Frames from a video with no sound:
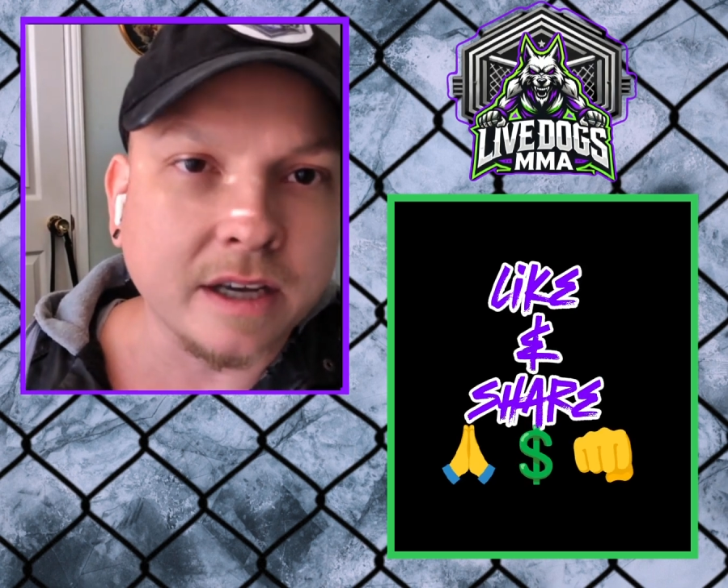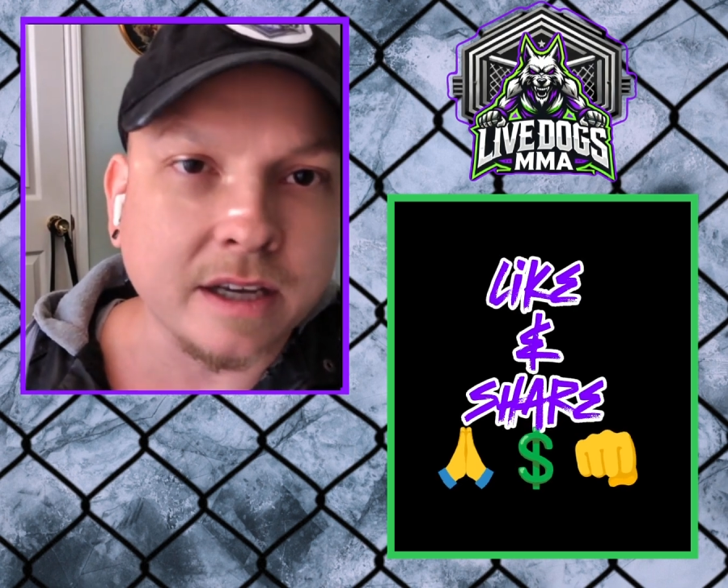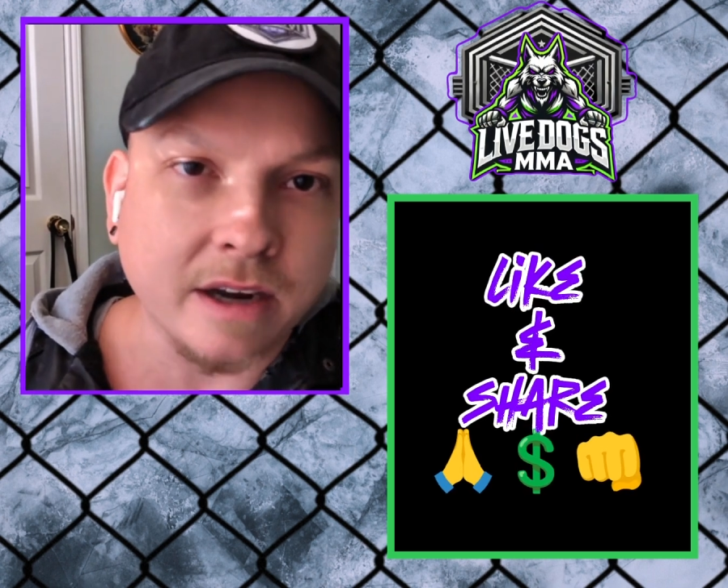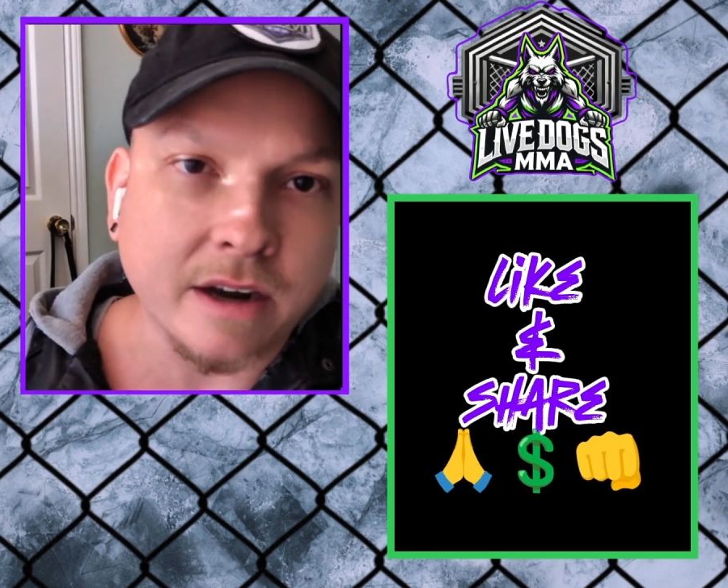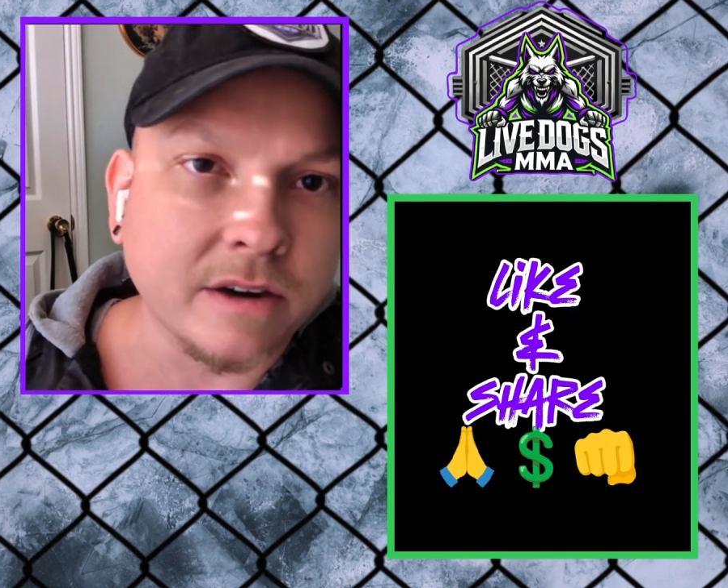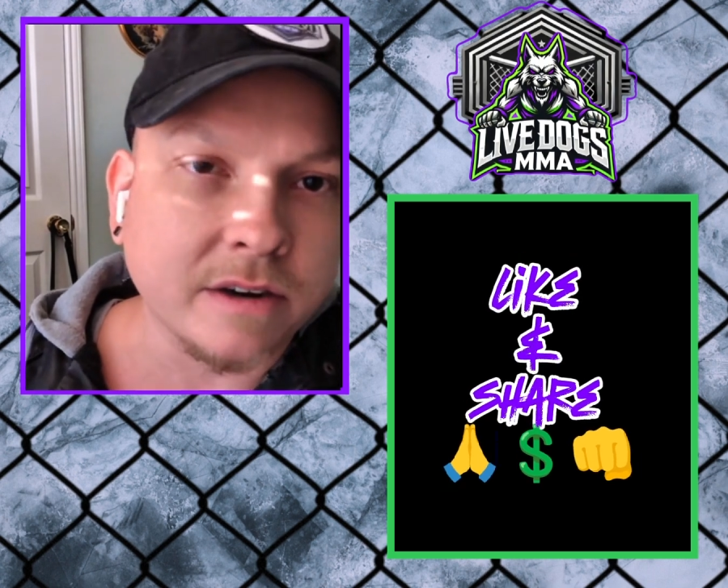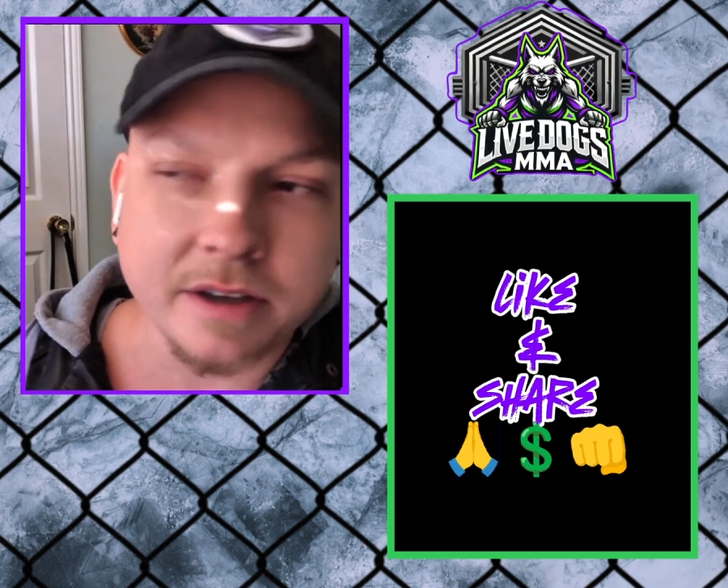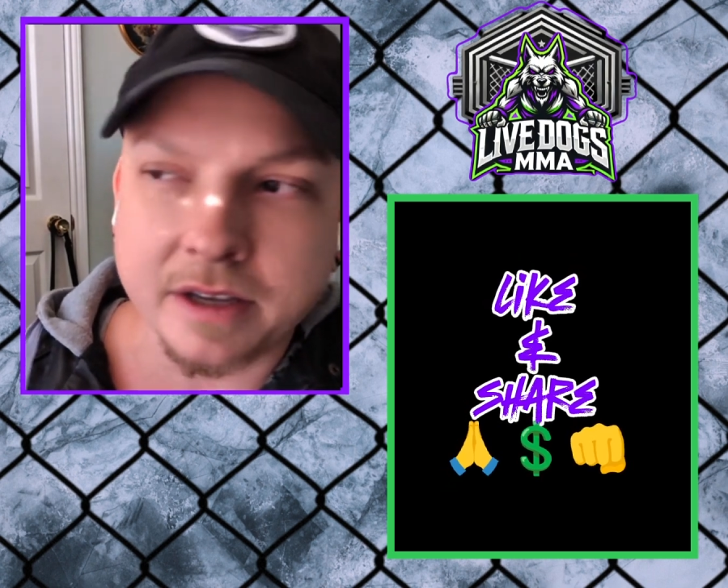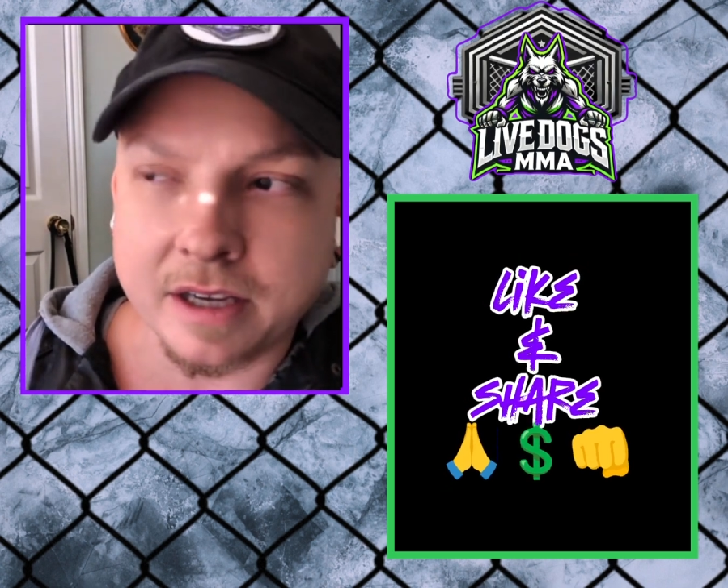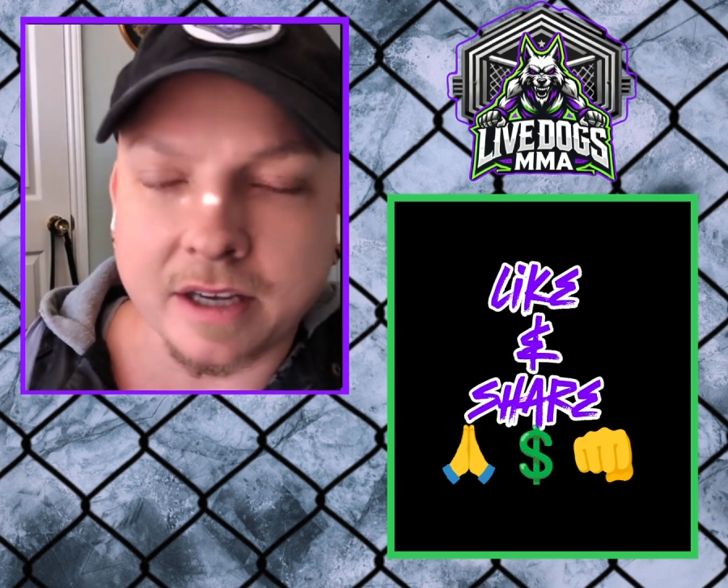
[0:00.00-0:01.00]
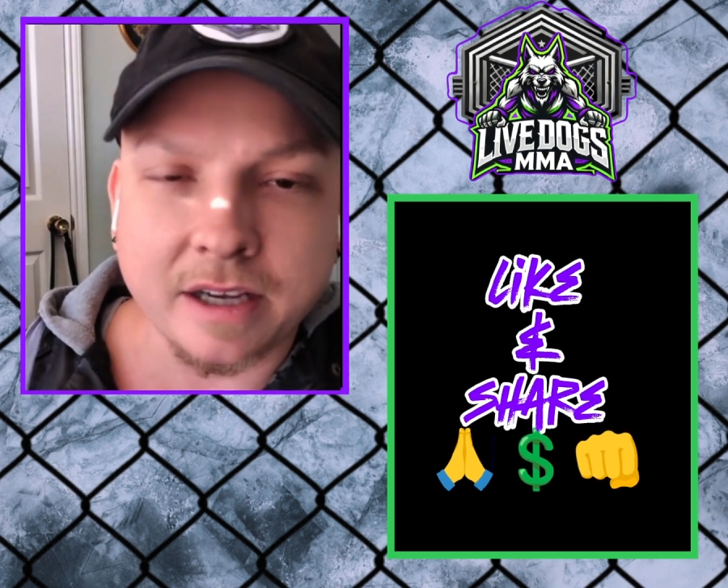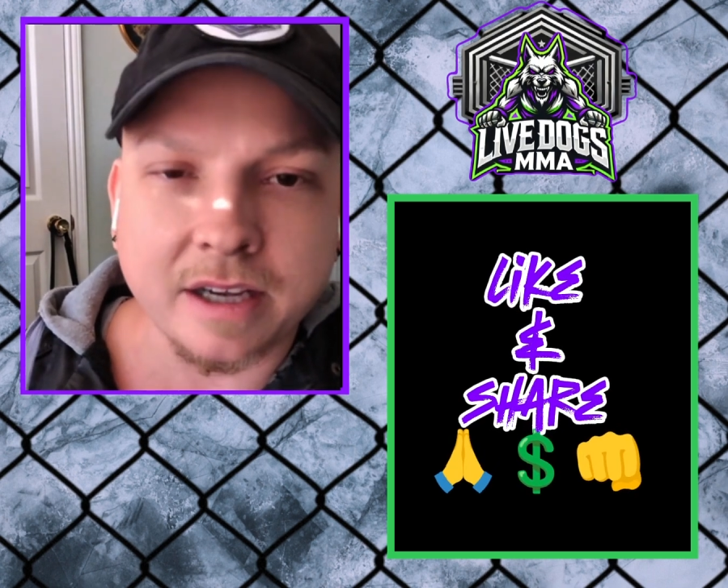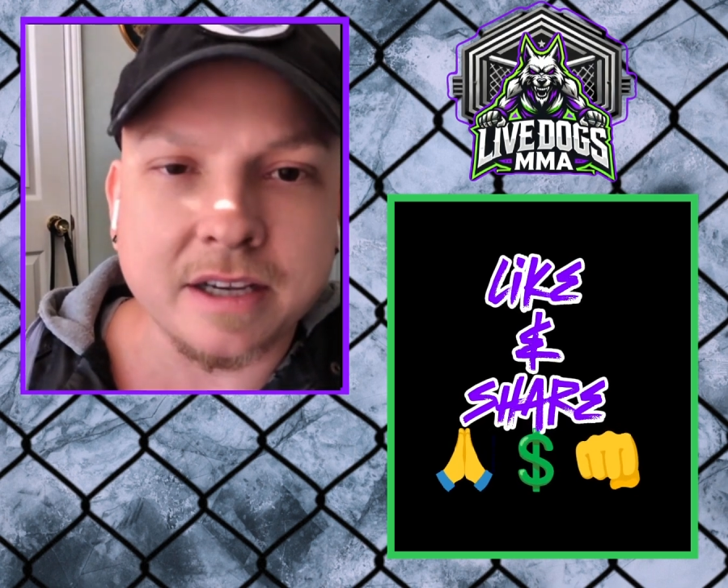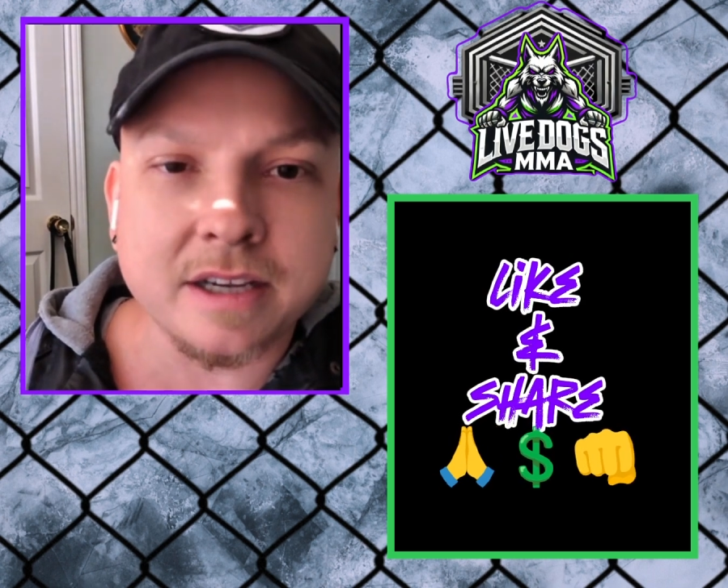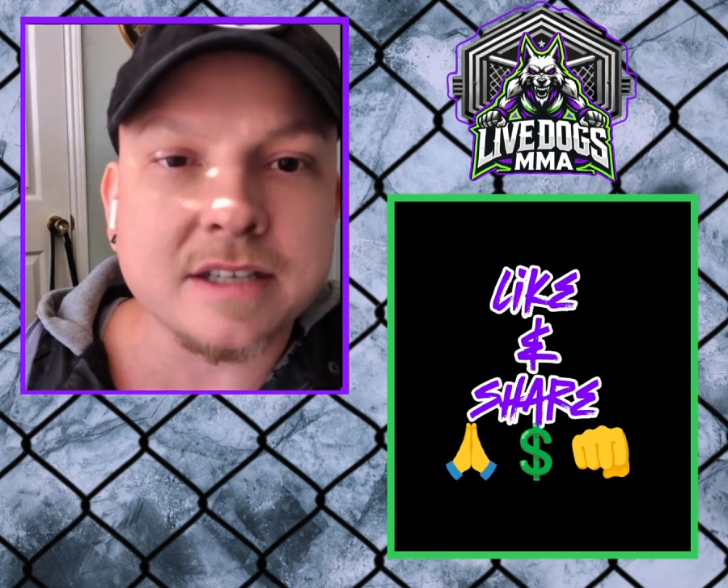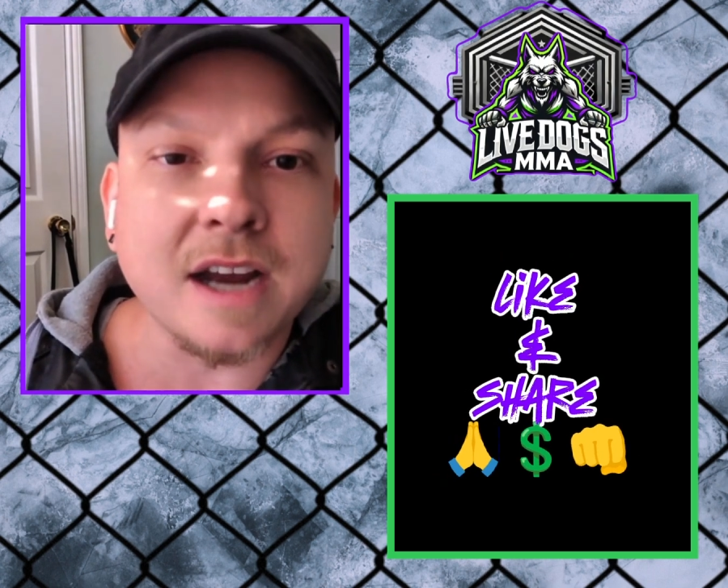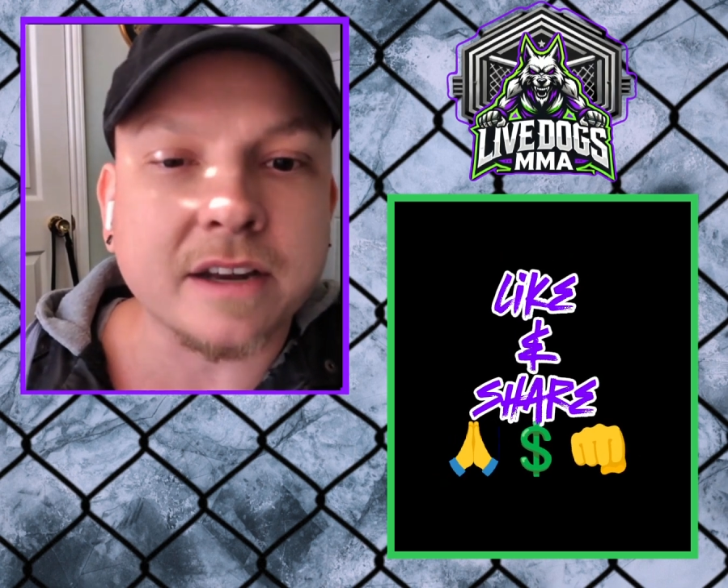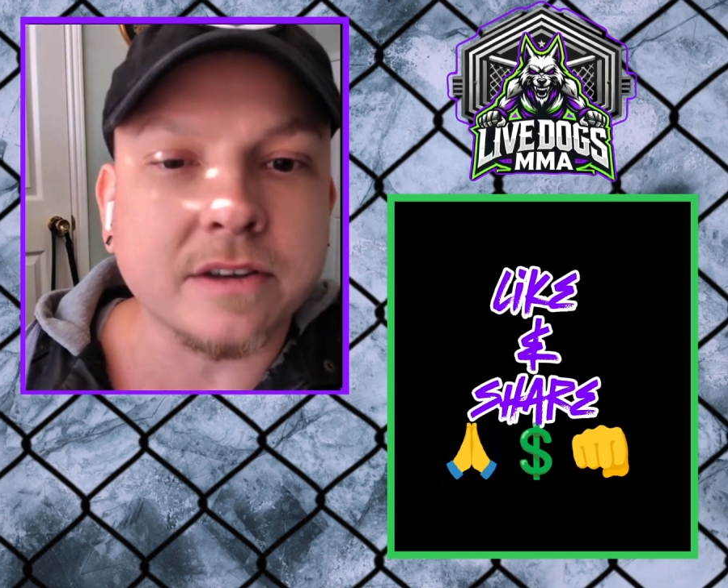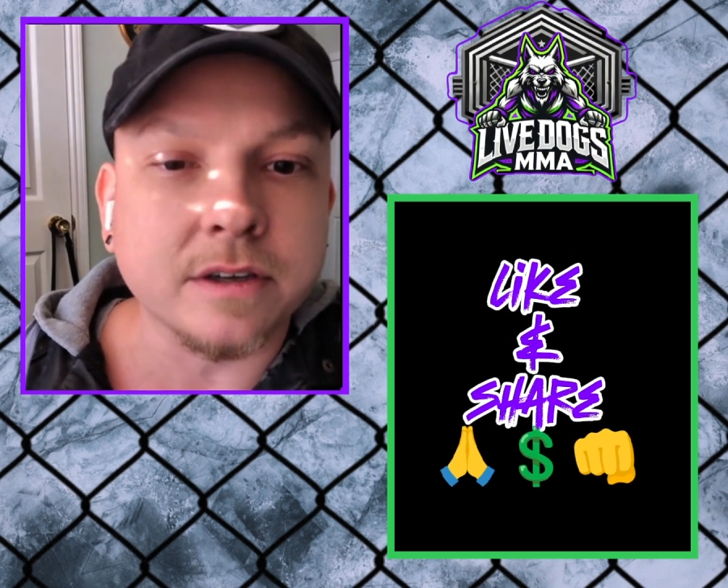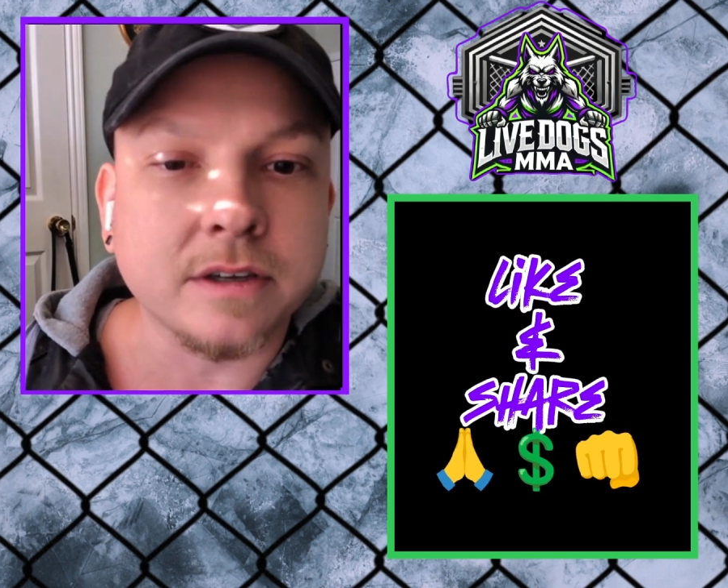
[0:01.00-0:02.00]
he's
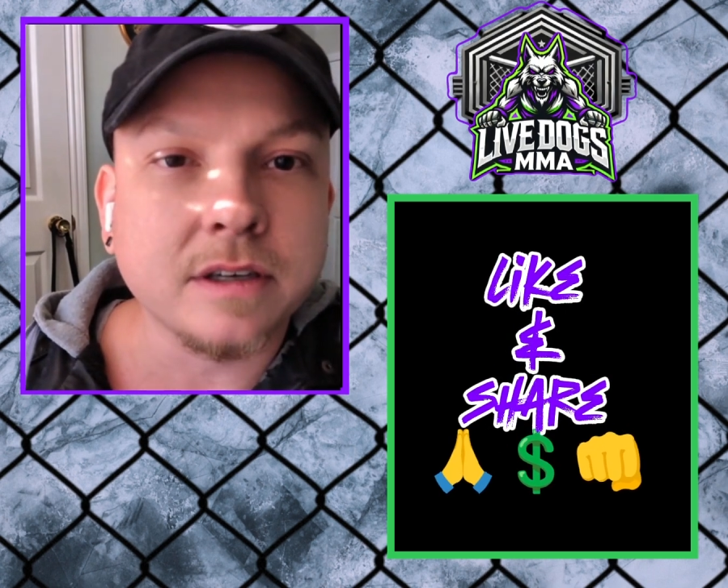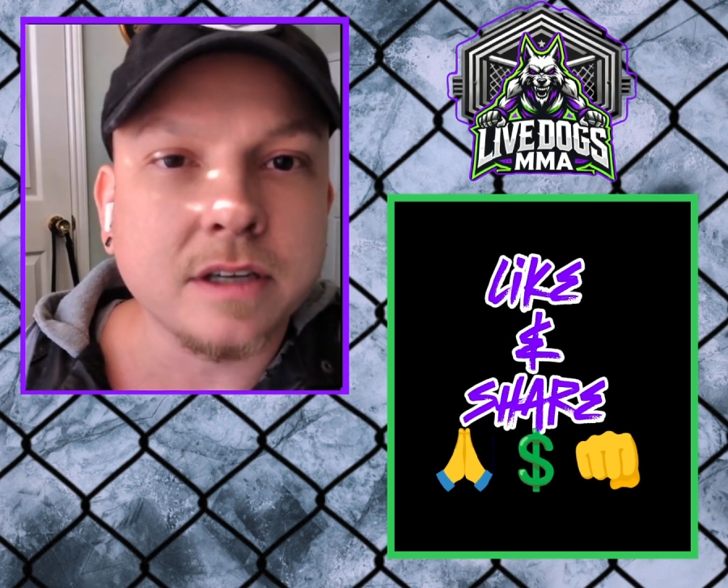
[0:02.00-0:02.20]
not good.